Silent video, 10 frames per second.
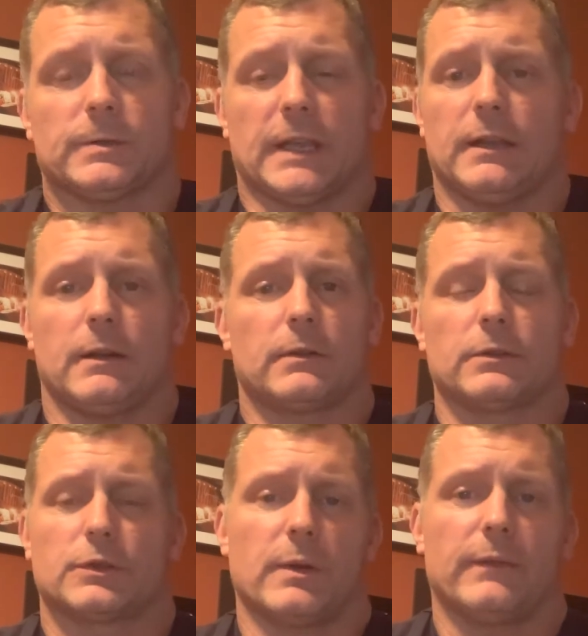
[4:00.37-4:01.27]
aunt,
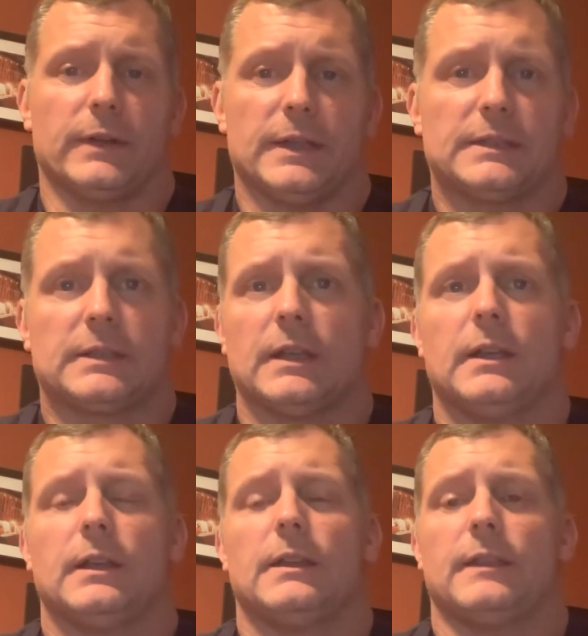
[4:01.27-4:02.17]
uncles, whoever it is
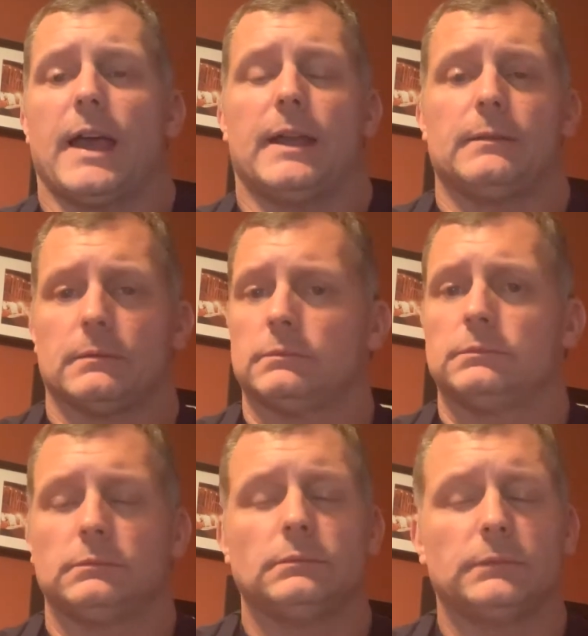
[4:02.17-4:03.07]
that
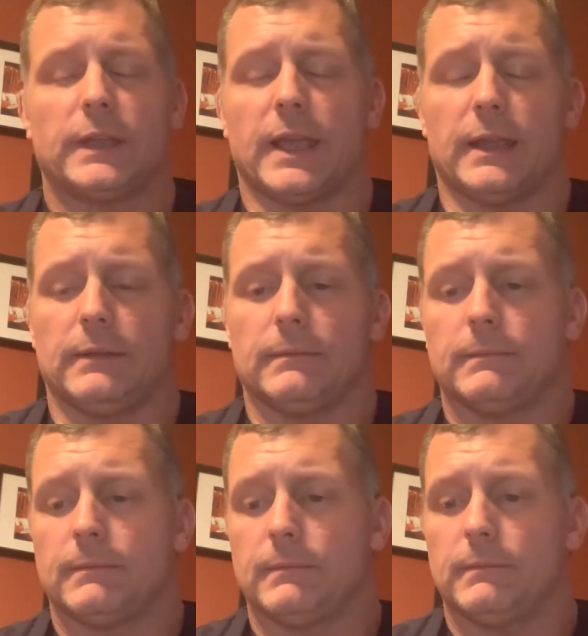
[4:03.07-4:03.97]
can,
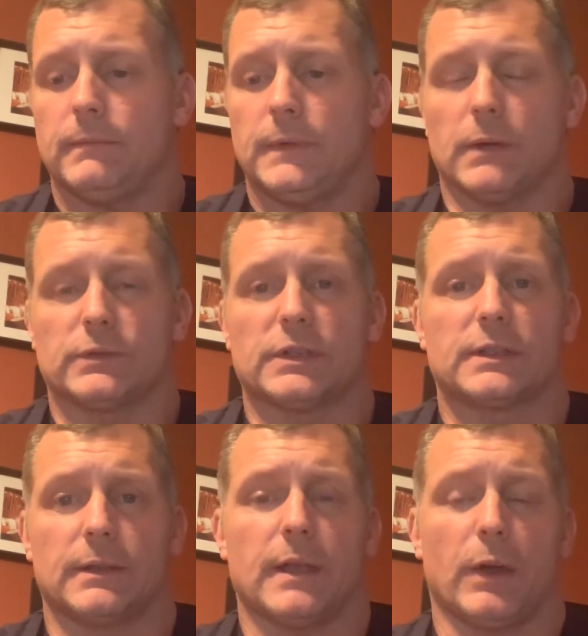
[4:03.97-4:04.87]

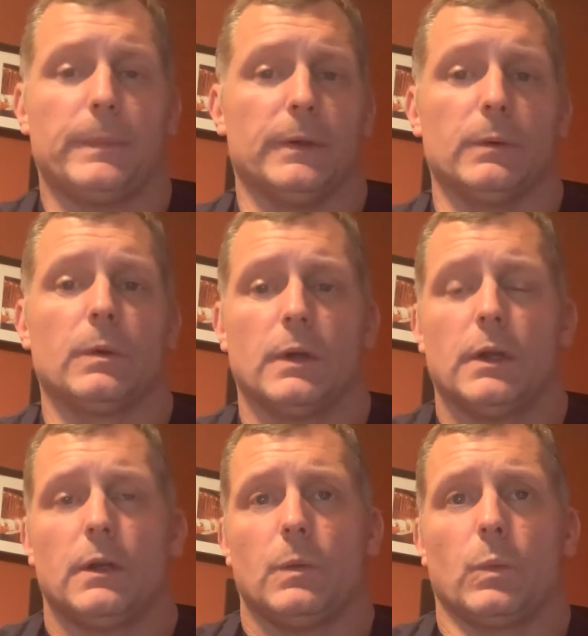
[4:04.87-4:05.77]
just help you
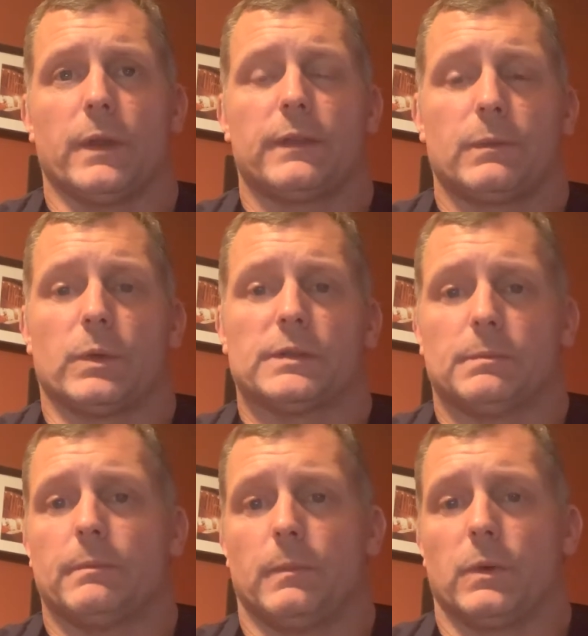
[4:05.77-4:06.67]
with what's
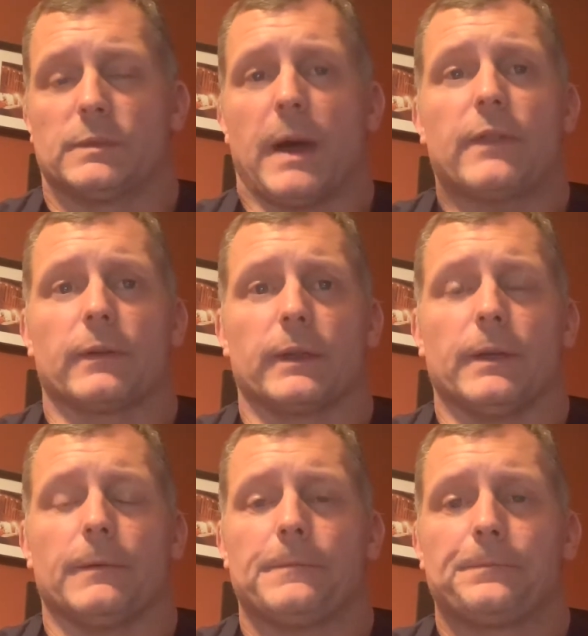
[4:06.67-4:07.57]
bothering
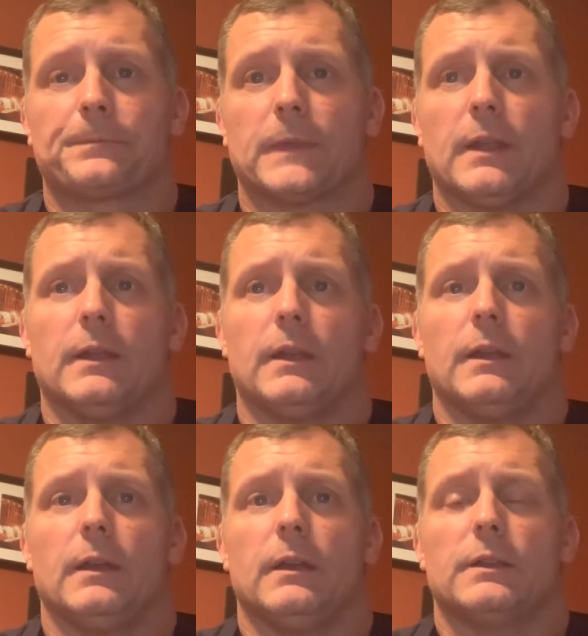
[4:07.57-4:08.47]
you.
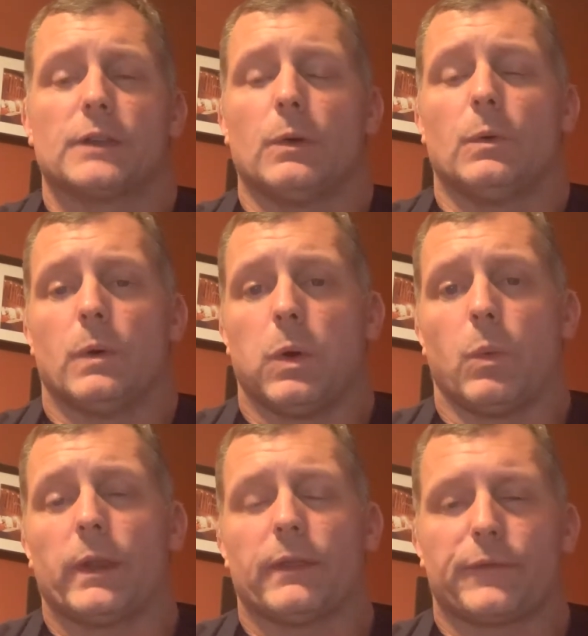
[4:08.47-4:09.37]
So
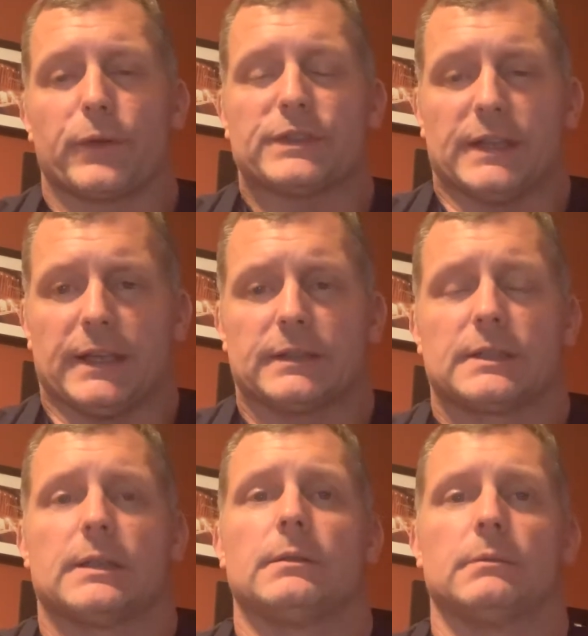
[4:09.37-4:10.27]
one of the first things,